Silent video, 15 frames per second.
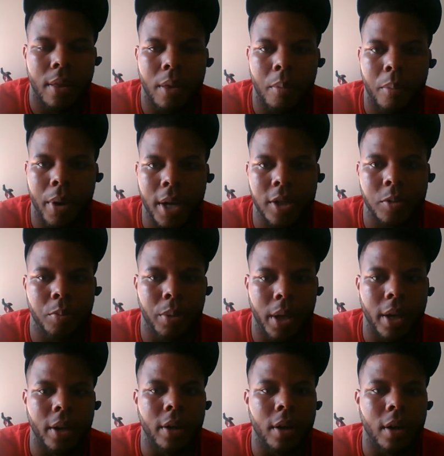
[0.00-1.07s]
the best
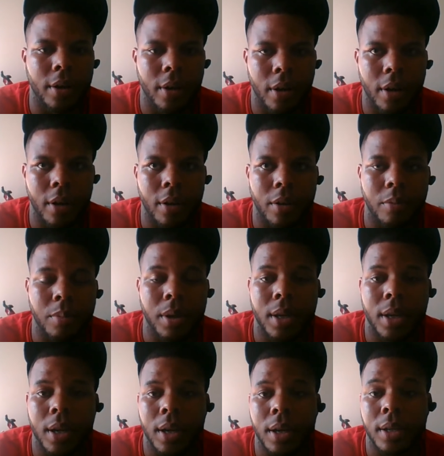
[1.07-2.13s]
player on earth
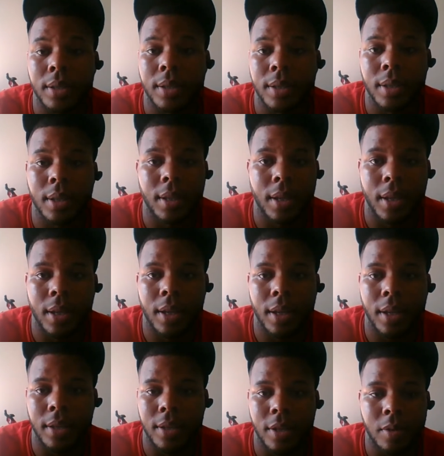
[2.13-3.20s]
because
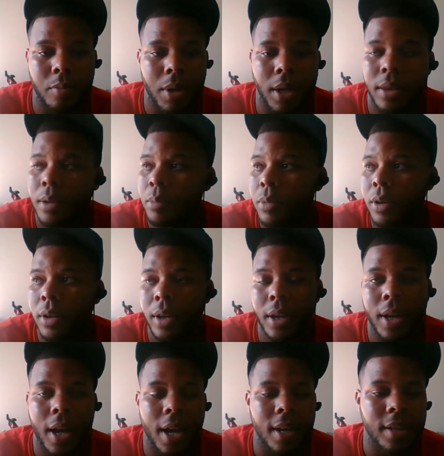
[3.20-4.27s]
he just made them
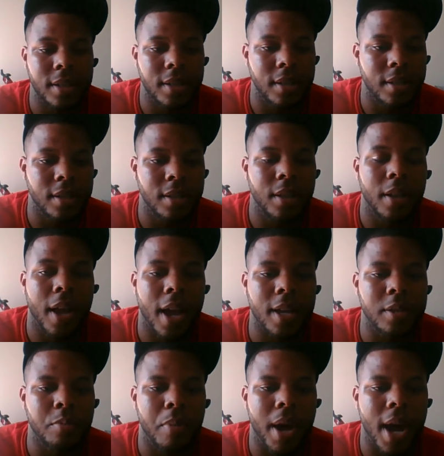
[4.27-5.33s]
look as
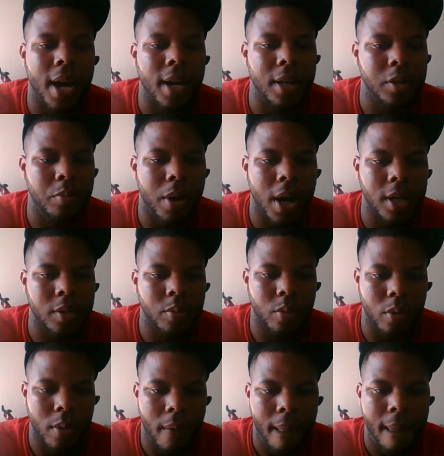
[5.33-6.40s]
bad as
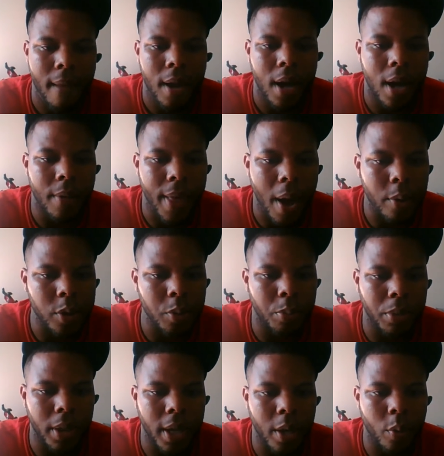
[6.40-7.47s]
possible. That was
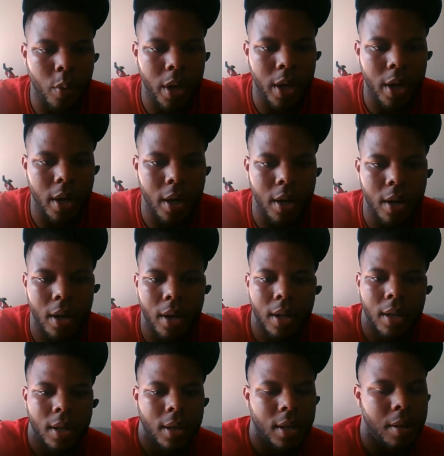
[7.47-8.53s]
a play where,
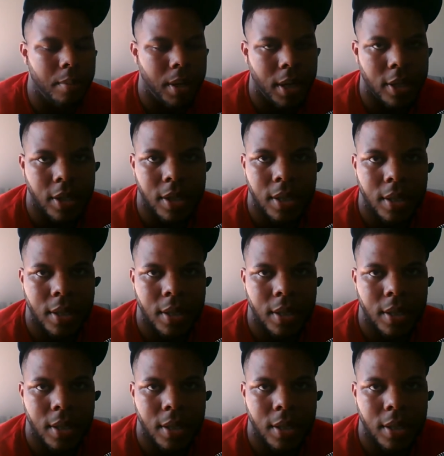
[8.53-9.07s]
I mean,